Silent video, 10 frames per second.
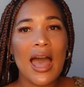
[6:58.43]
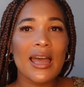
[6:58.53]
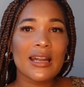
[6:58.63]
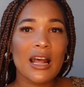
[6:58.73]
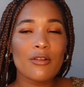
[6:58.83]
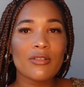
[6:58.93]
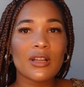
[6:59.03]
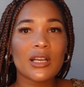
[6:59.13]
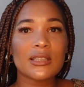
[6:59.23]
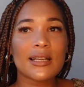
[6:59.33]
And I feel
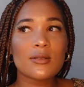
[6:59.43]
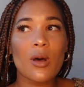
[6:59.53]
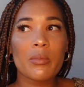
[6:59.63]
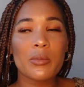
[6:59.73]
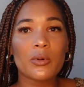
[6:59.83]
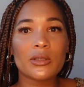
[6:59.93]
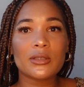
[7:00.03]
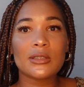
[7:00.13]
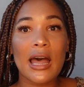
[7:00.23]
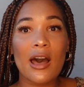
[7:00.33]
like that's why people
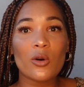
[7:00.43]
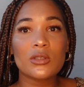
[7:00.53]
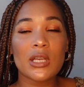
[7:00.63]
now